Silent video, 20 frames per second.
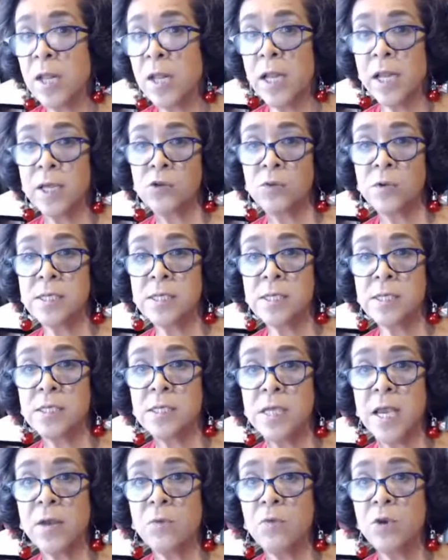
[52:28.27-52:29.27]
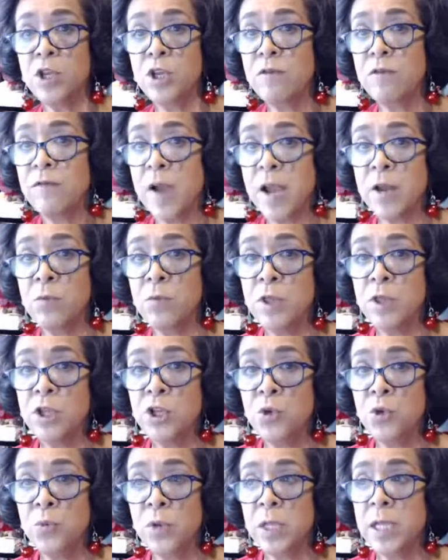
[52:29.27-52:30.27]
Like Teresa said, when you find one that
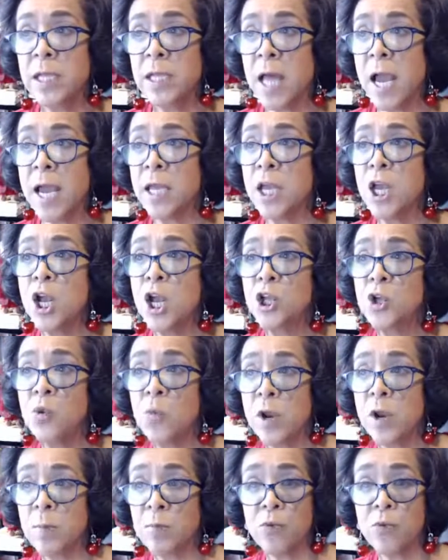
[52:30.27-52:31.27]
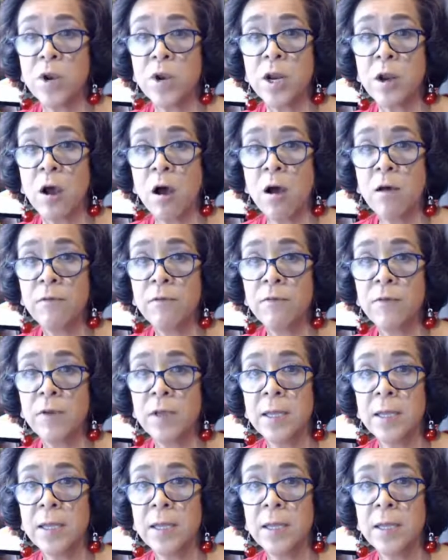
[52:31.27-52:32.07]
you really like, you want to print it off.